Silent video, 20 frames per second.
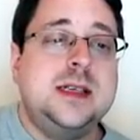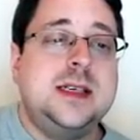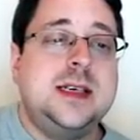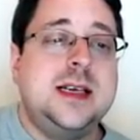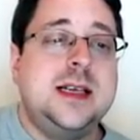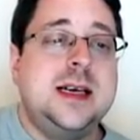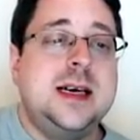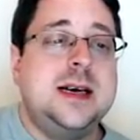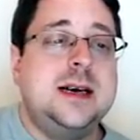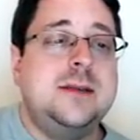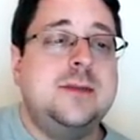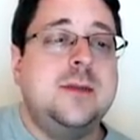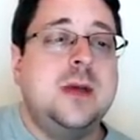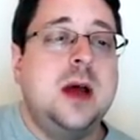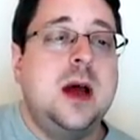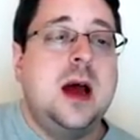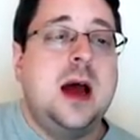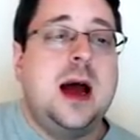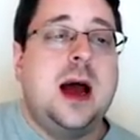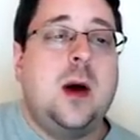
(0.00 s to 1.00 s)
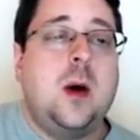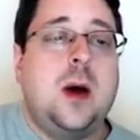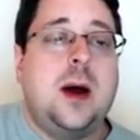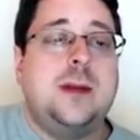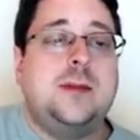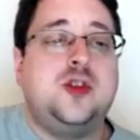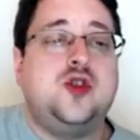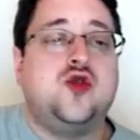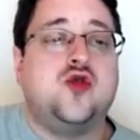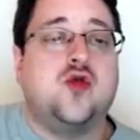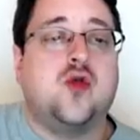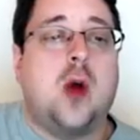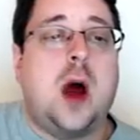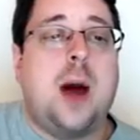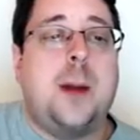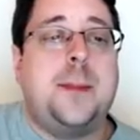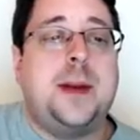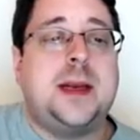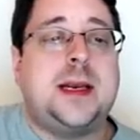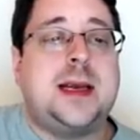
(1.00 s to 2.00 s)
See that? How I
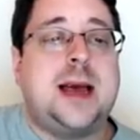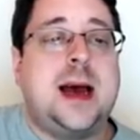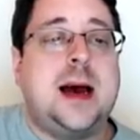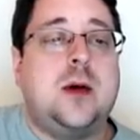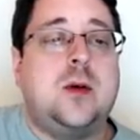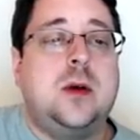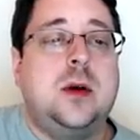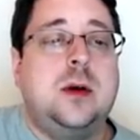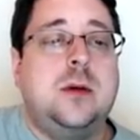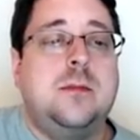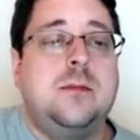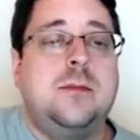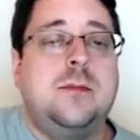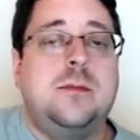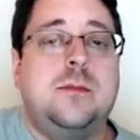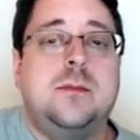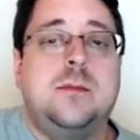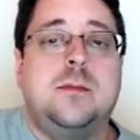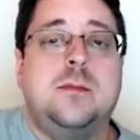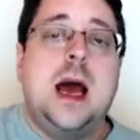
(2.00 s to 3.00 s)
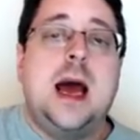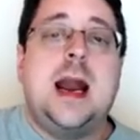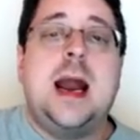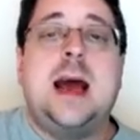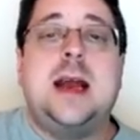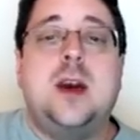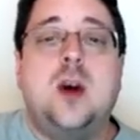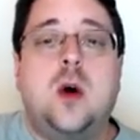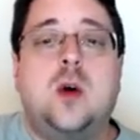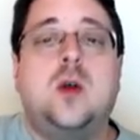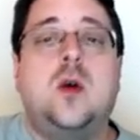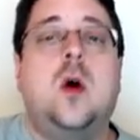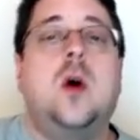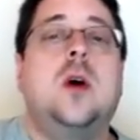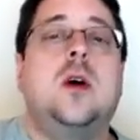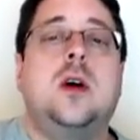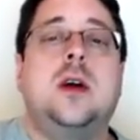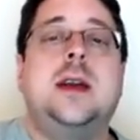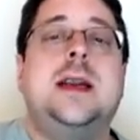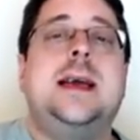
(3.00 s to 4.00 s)
drop it down? And I no
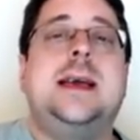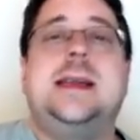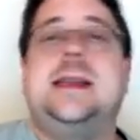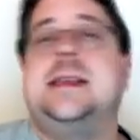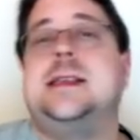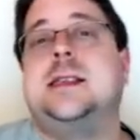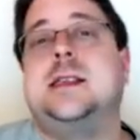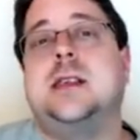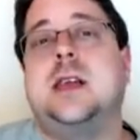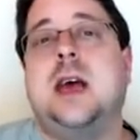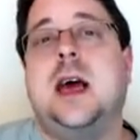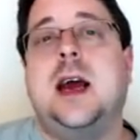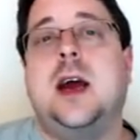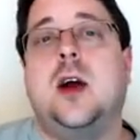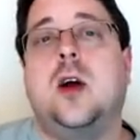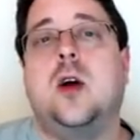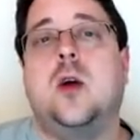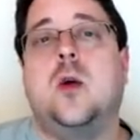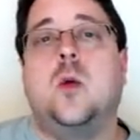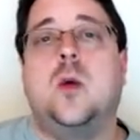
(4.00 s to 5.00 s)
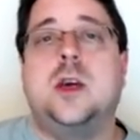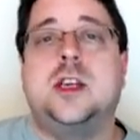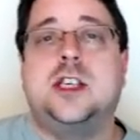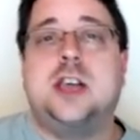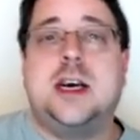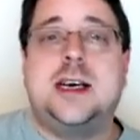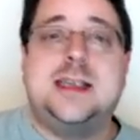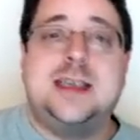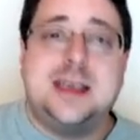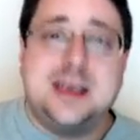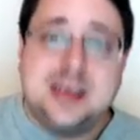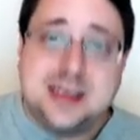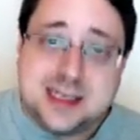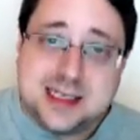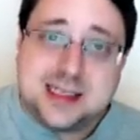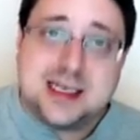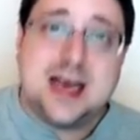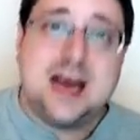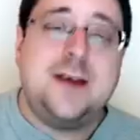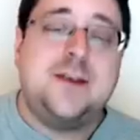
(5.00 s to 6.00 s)
longer need this layer, which I
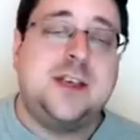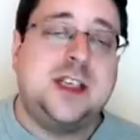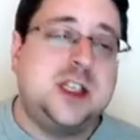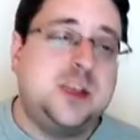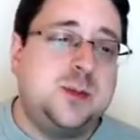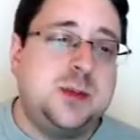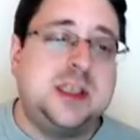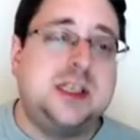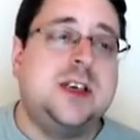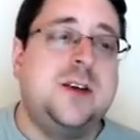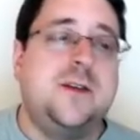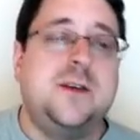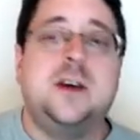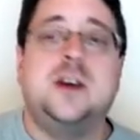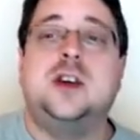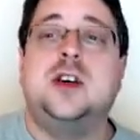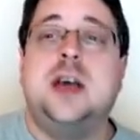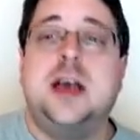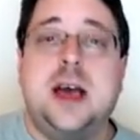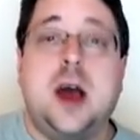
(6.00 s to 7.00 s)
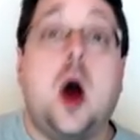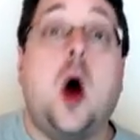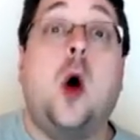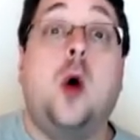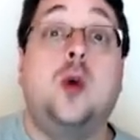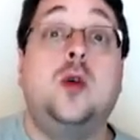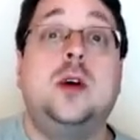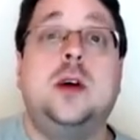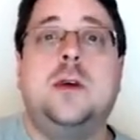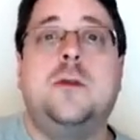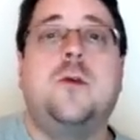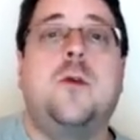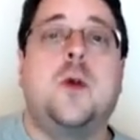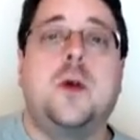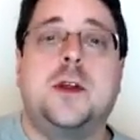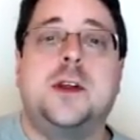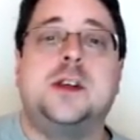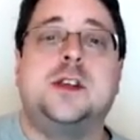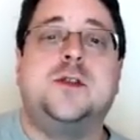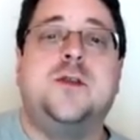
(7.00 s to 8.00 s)
saved specifically only
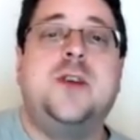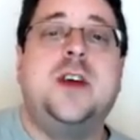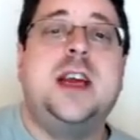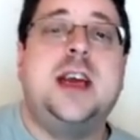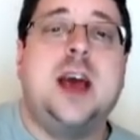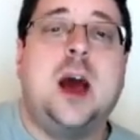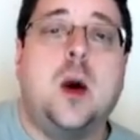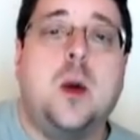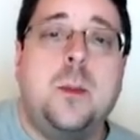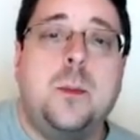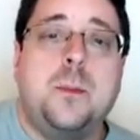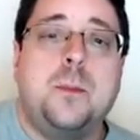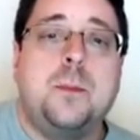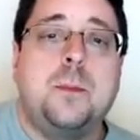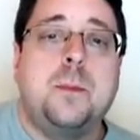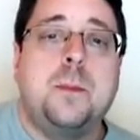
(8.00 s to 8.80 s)
for this video.